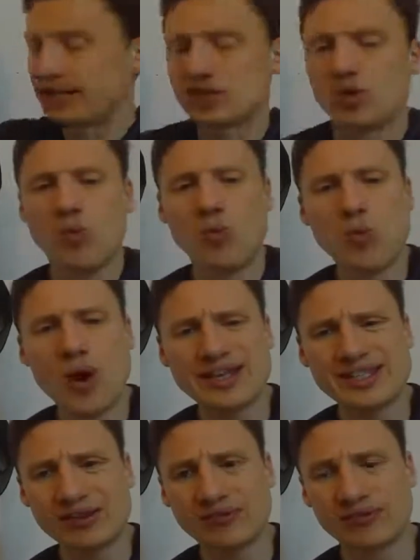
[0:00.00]
It's a
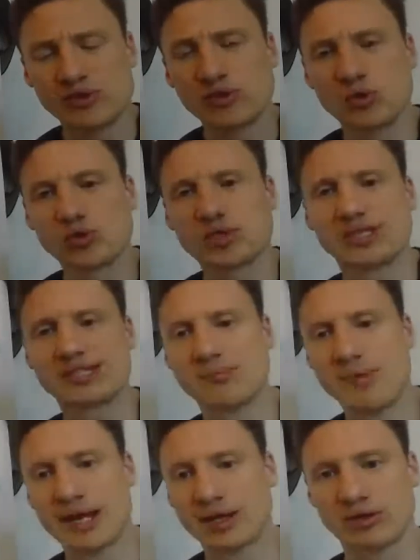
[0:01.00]
waste of resources
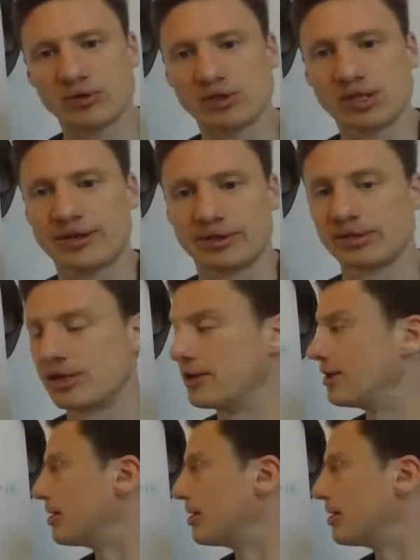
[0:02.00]
to make those things.